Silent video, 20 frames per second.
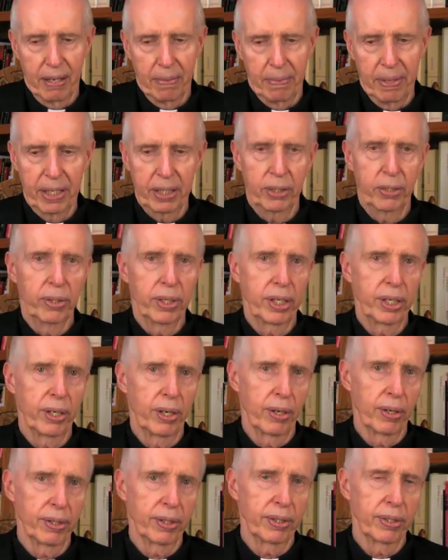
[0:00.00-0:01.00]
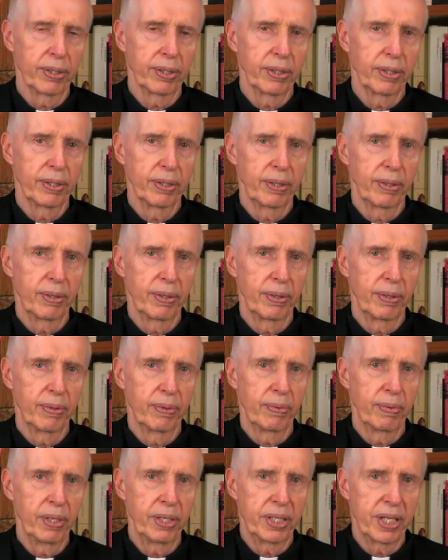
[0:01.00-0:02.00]
Ben Gurion
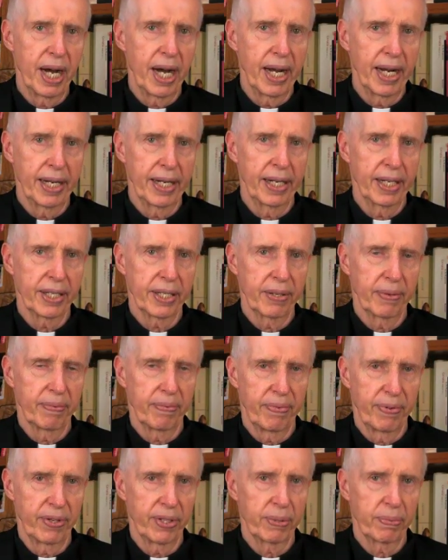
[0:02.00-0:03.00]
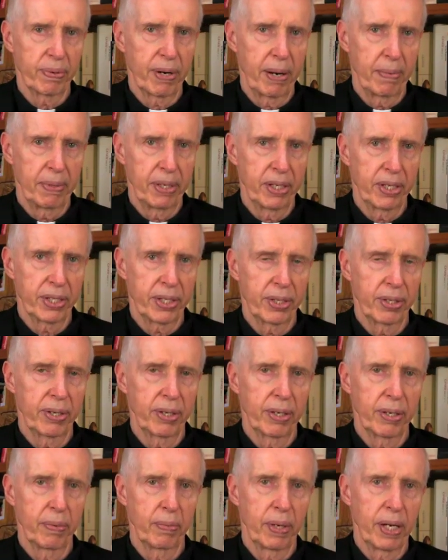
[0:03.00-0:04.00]
resigned as the first prime minister
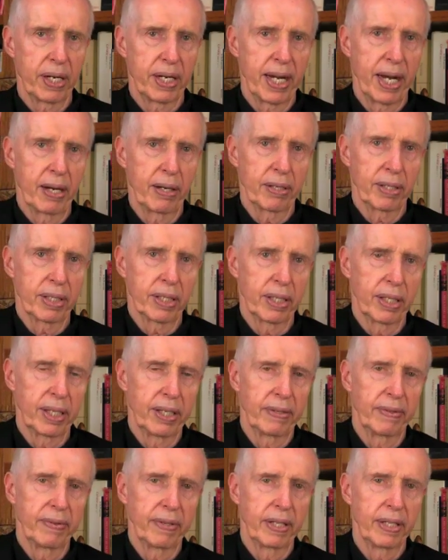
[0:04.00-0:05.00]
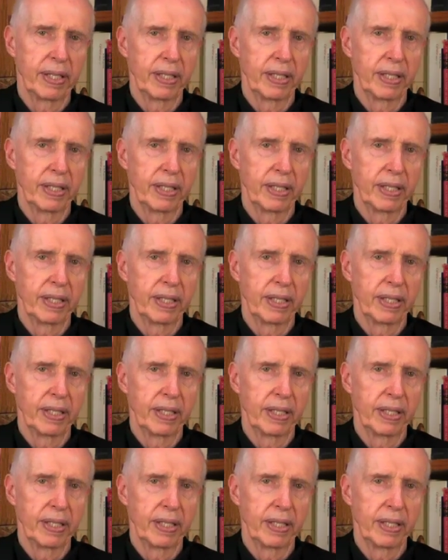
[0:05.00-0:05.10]
and went down to live